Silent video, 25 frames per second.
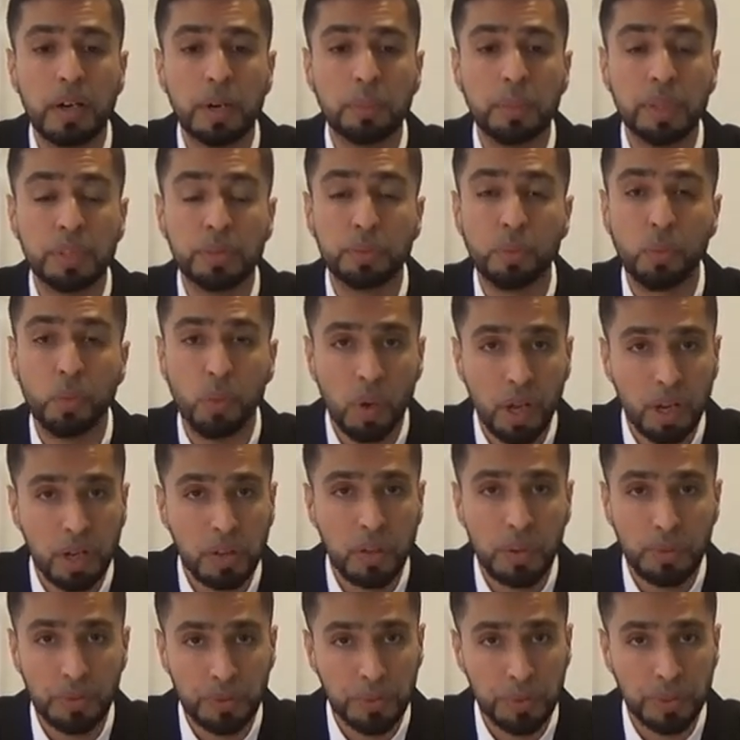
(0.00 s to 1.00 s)
It's
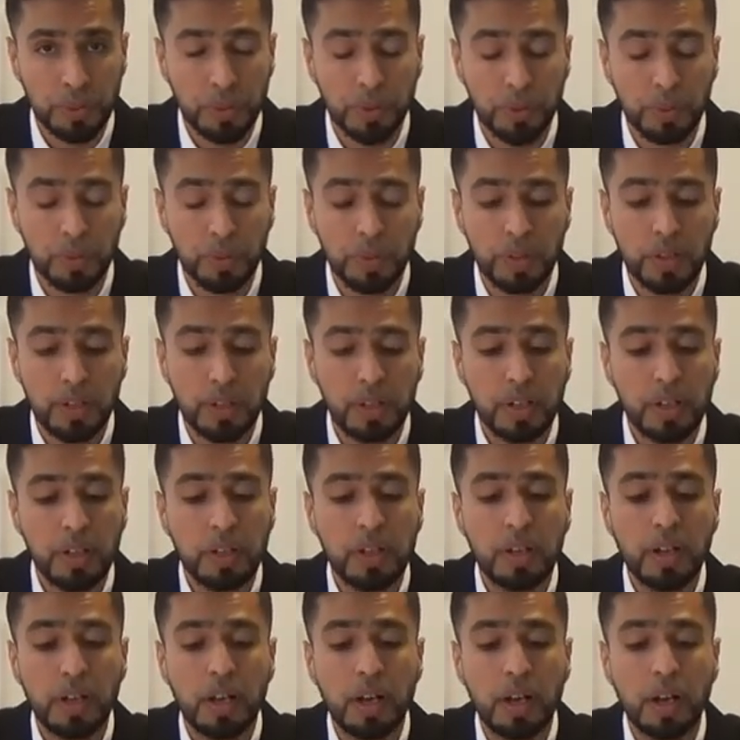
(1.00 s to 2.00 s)
well overdue.
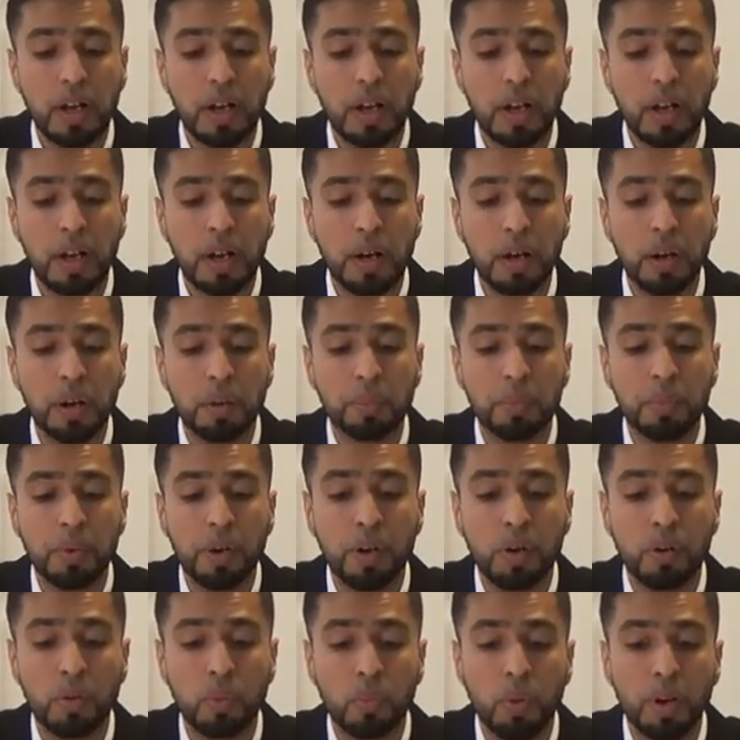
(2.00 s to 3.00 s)

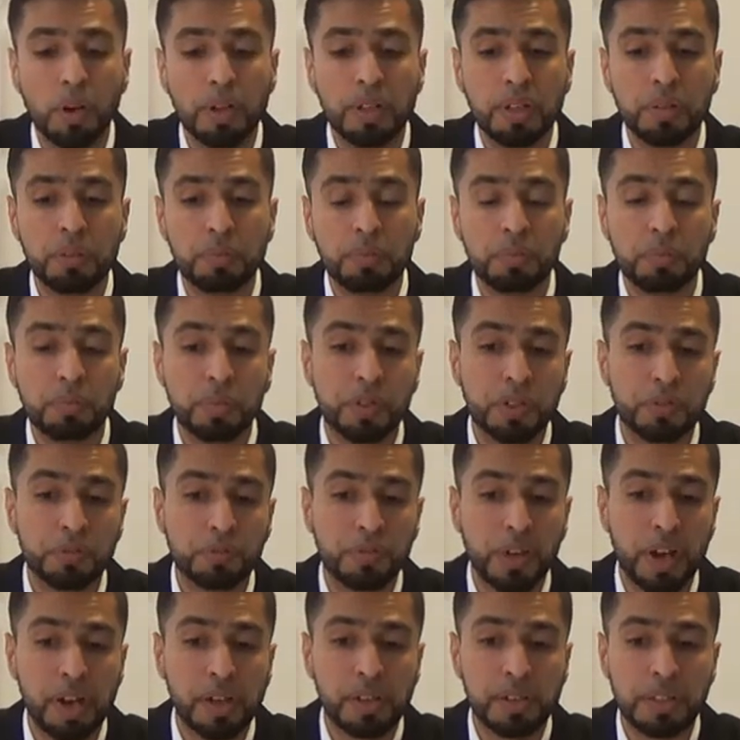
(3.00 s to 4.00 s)
One of the
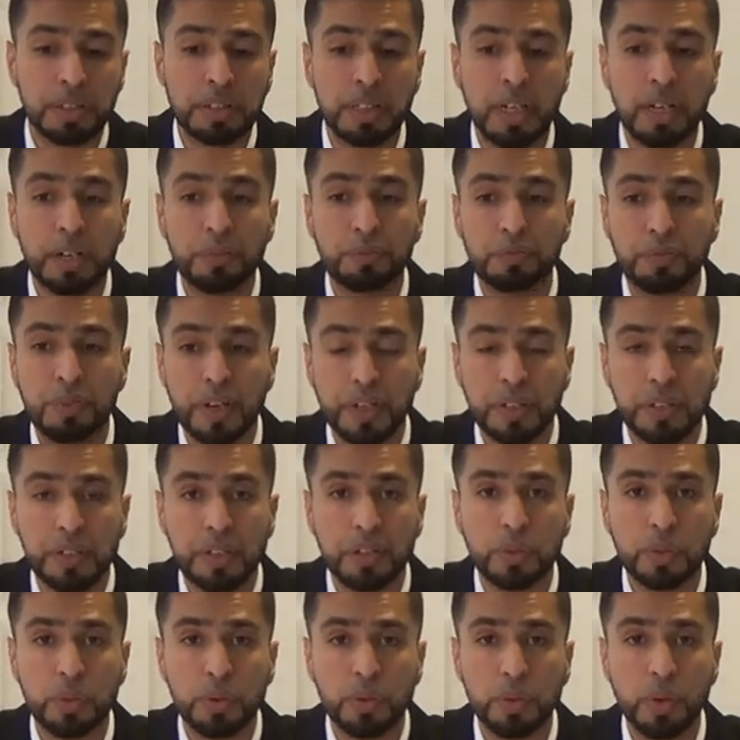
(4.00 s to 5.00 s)
factors that
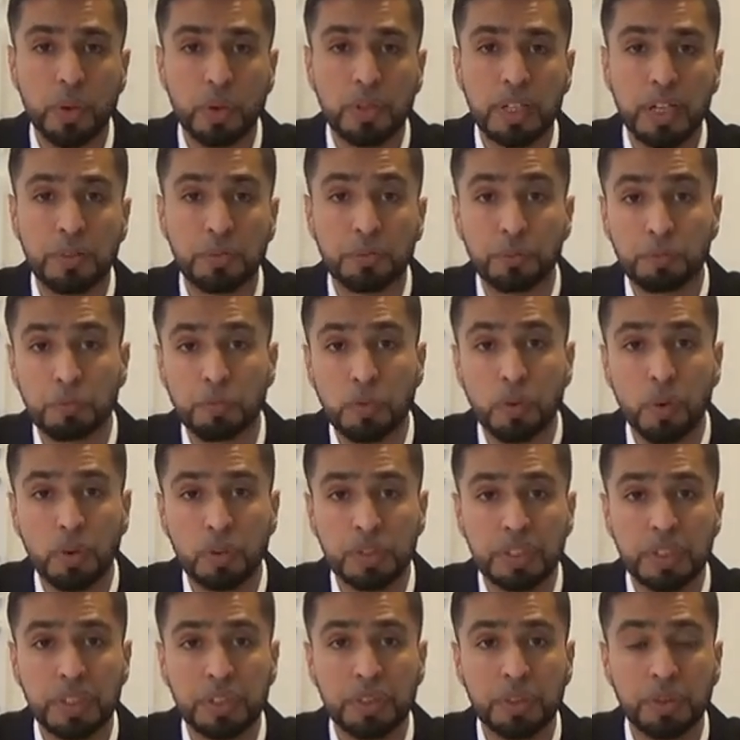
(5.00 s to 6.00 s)
affected crude oil that
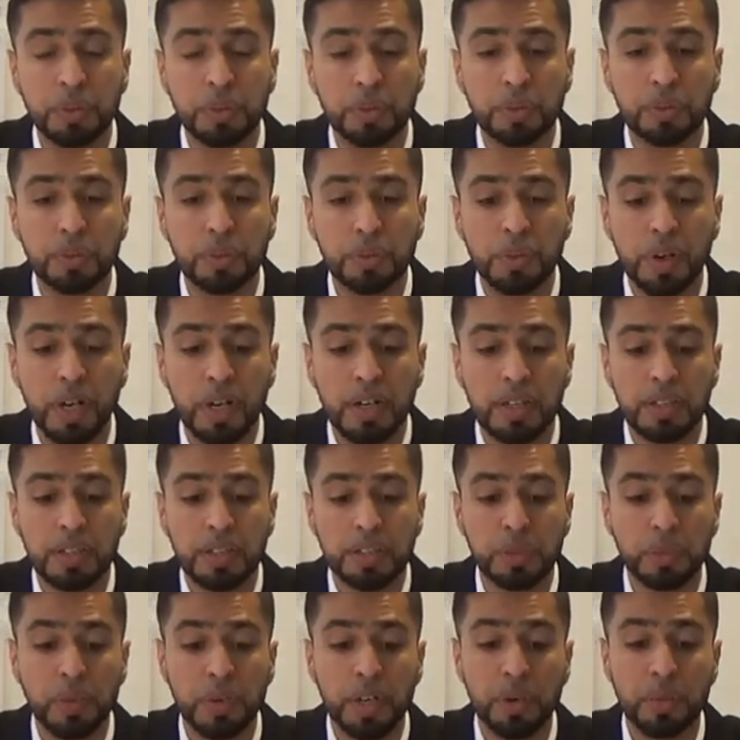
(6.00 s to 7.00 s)
caused it to rally
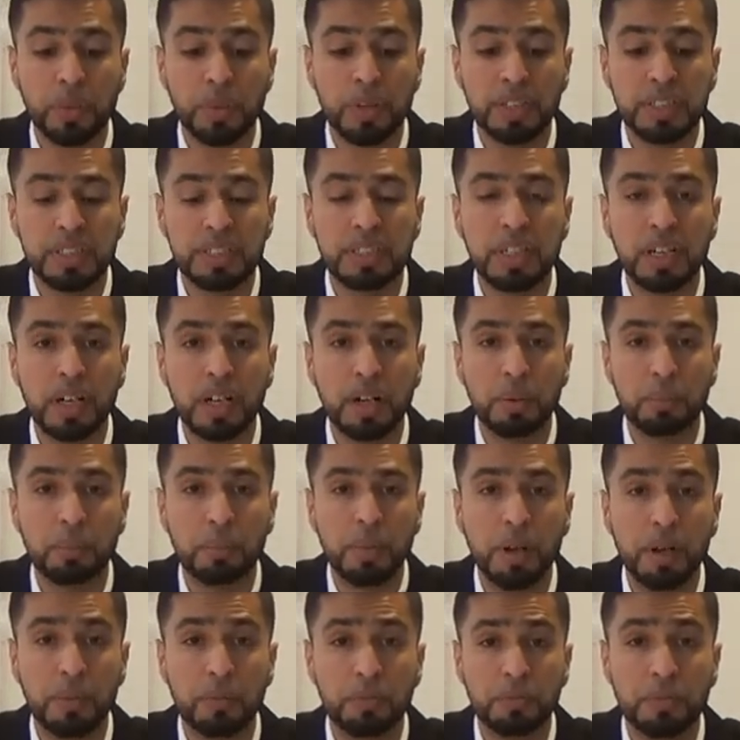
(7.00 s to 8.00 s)
this way was
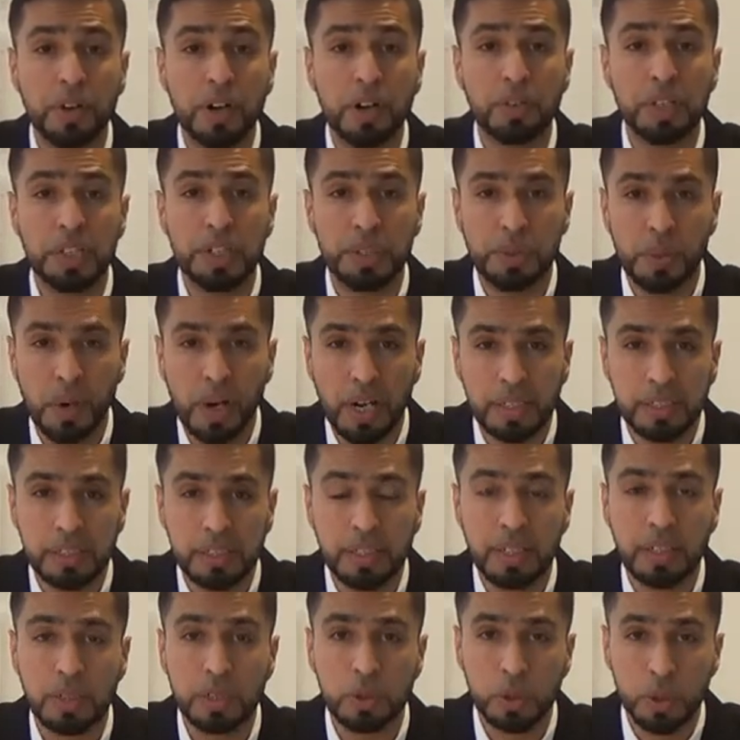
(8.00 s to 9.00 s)
a very
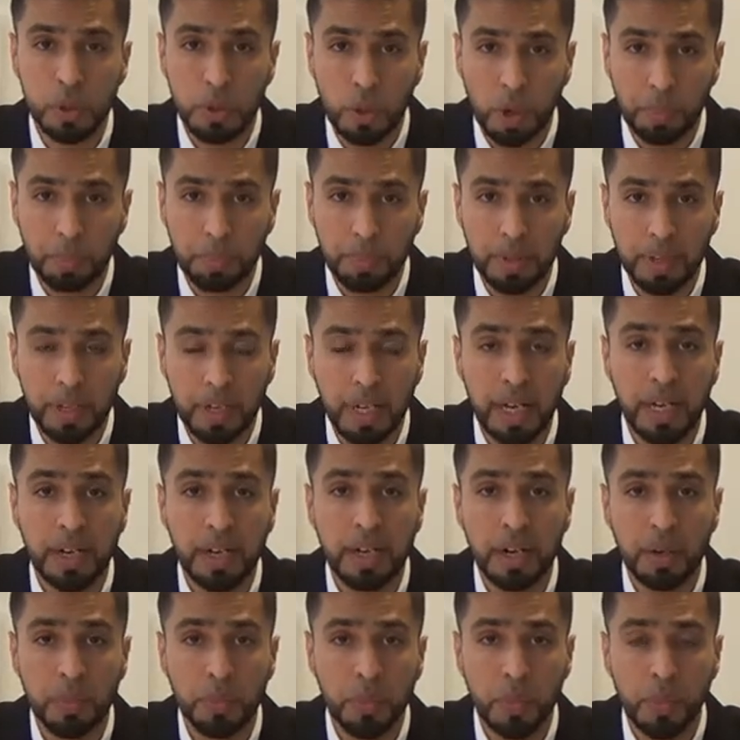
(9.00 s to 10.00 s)
drastic drop
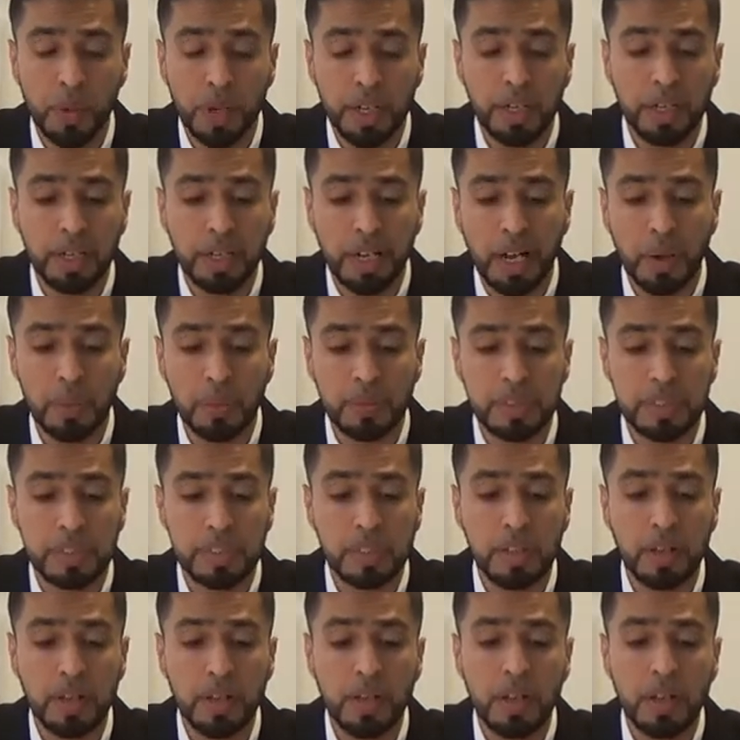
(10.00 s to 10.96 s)
in rig counts.